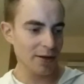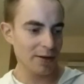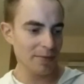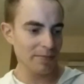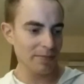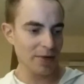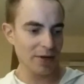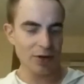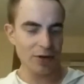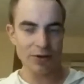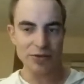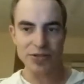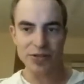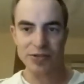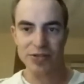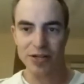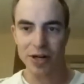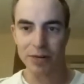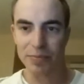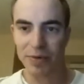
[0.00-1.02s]
I also
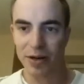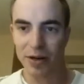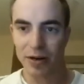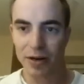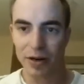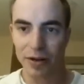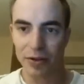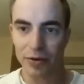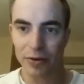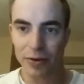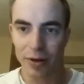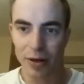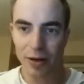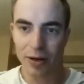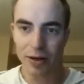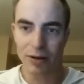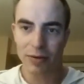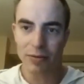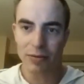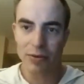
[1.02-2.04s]
stopped at
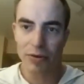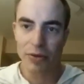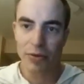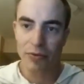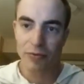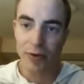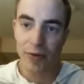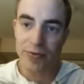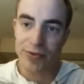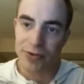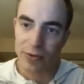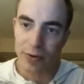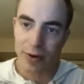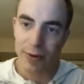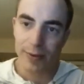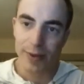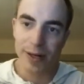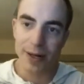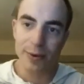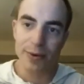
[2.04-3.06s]
another thrift
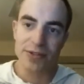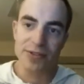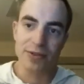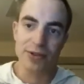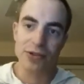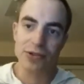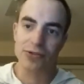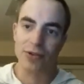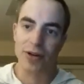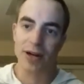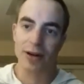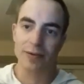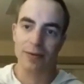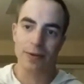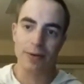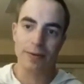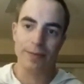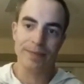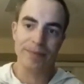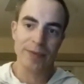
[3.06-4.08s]
store while I was on
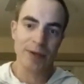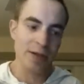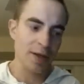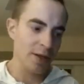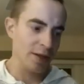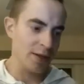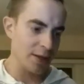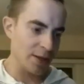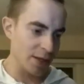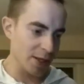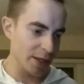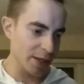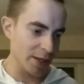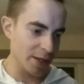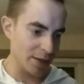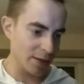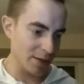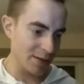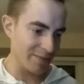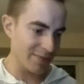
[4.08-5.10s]
travel,
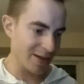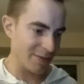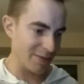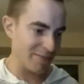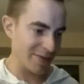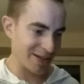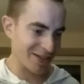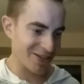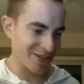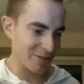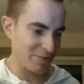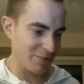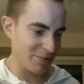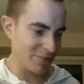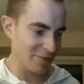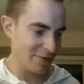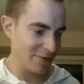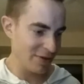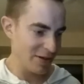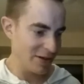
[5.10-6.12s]
and I picked up
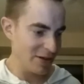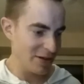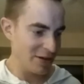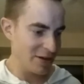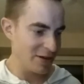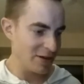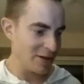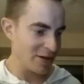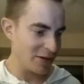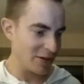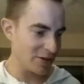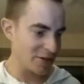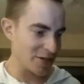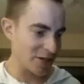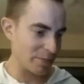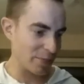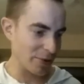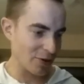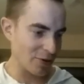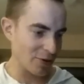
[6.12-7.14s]
your
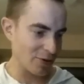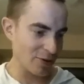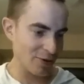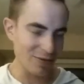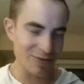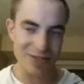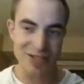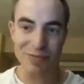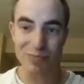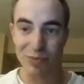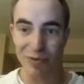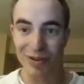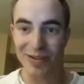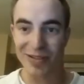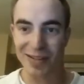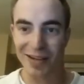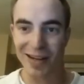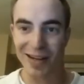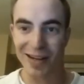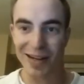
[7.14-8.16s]
typical
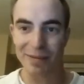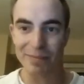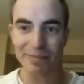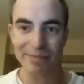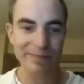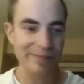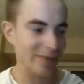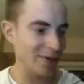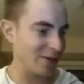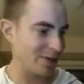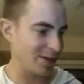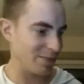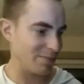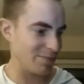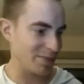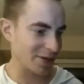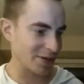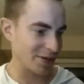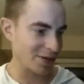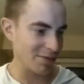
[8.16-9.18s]
sports game. I
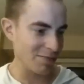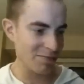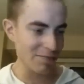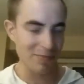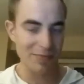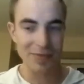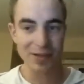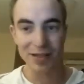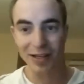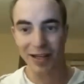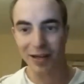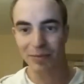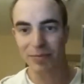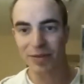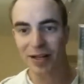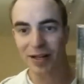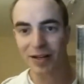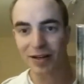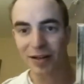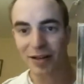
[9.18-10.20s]
picked up Game
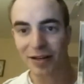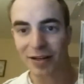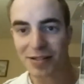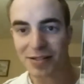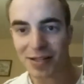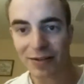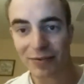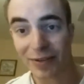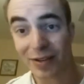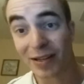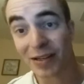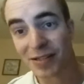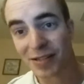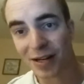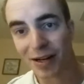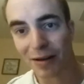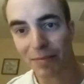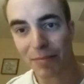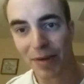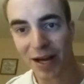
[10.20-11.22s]
Day 97. It's
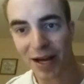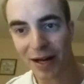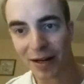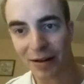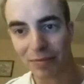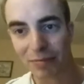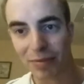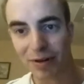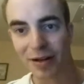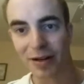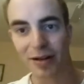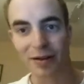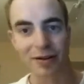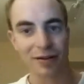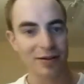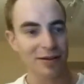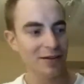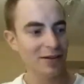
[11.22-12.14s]
not a Madden, but